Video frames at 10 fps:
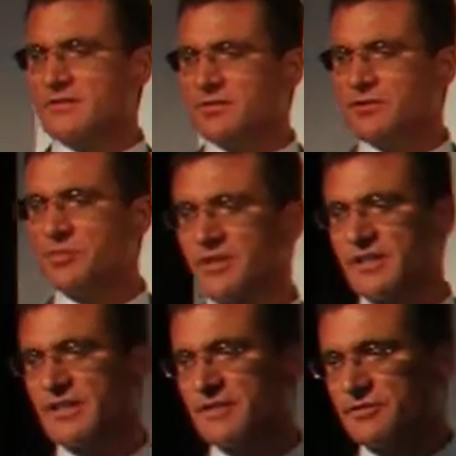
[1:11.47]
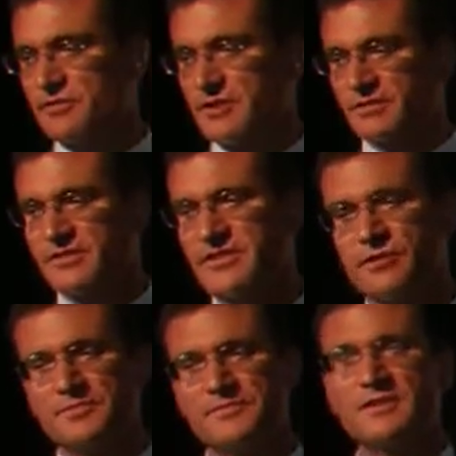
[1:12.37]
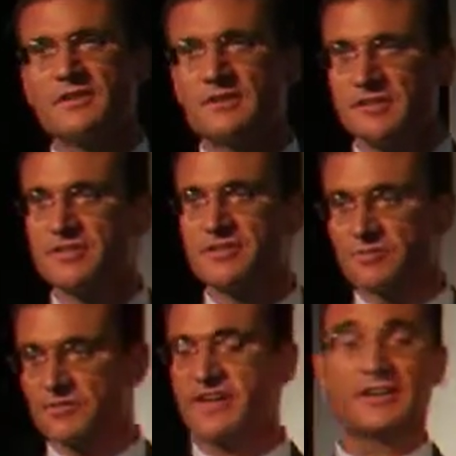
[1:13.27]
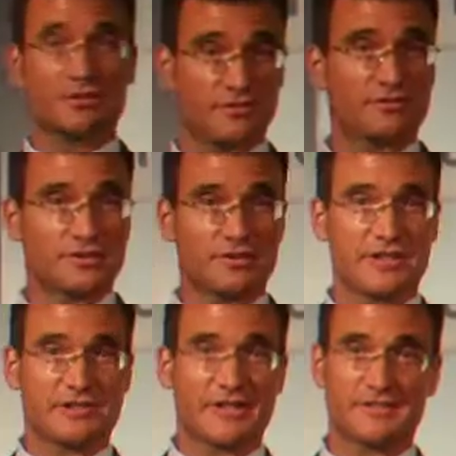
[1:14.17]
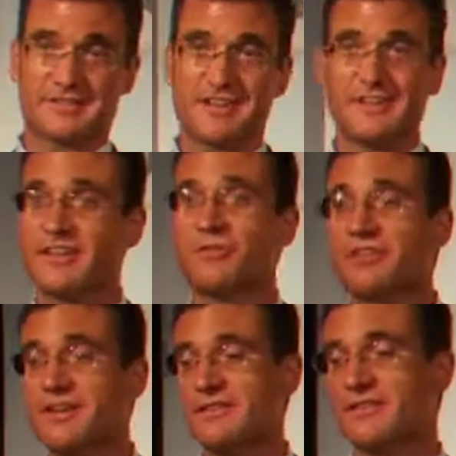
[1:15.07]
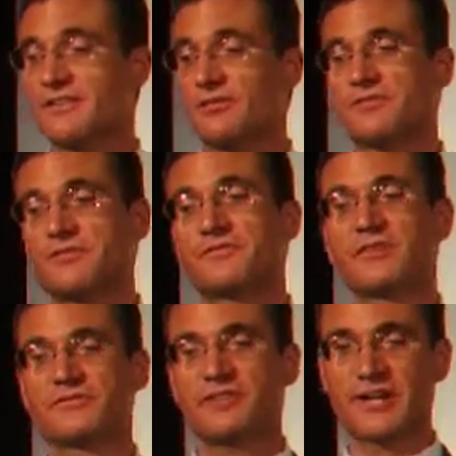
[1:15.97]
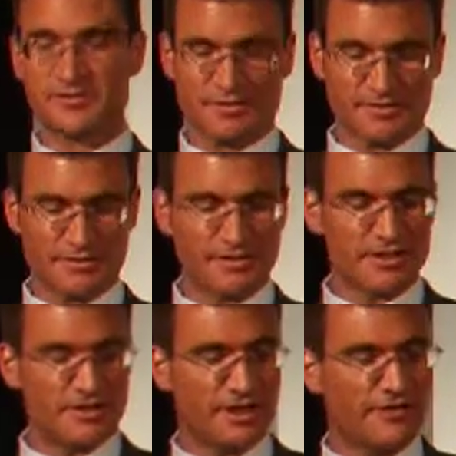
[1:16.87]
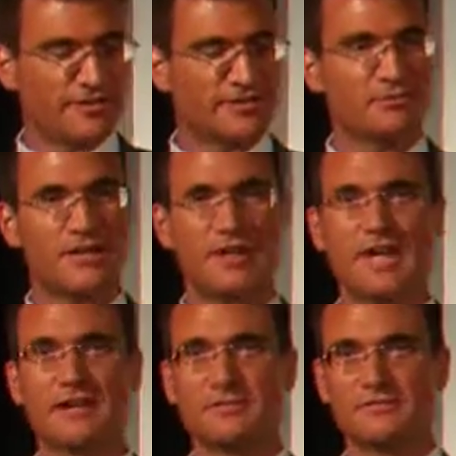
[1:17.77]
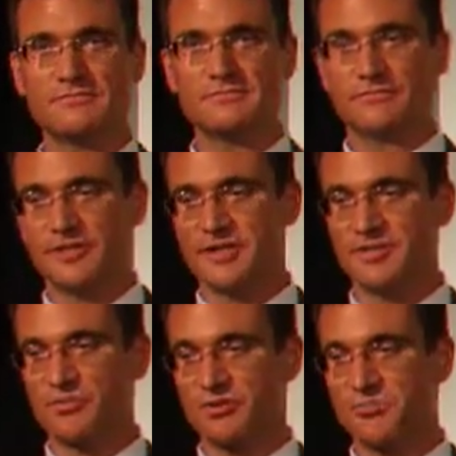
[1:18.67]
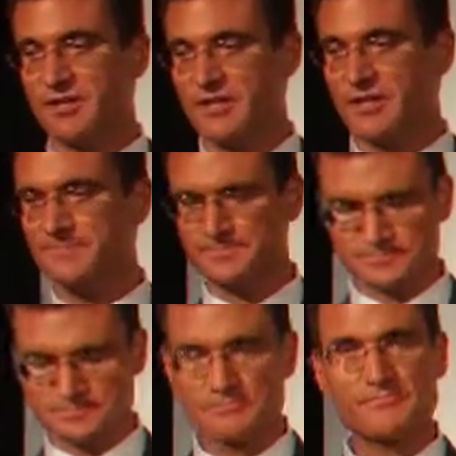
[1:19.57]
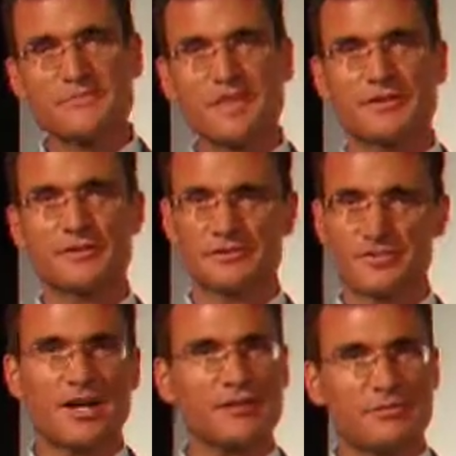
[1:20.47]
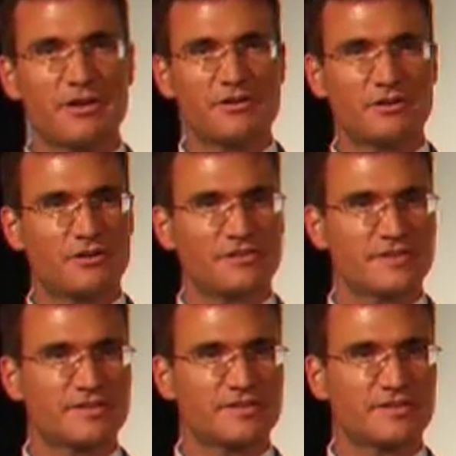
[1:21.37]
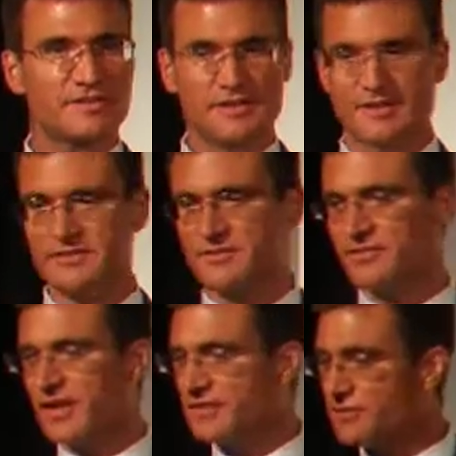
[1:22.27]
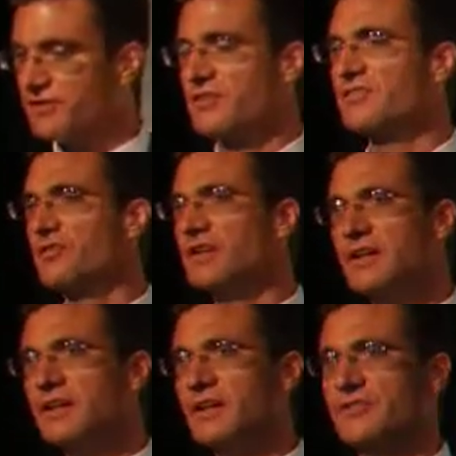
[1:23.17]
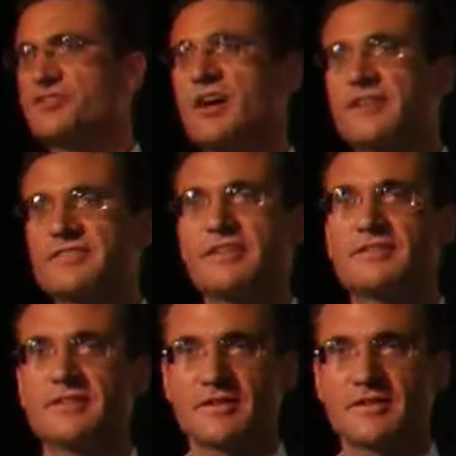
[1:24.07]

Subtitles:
Durability is critical too. Clinicians will tell you, and you'll hear later today, they don't want anything that looks or feels fragile. So obviously we have a handle for easy portability. There's a shock-mounted hard disk in this device. There's also a shock-sensing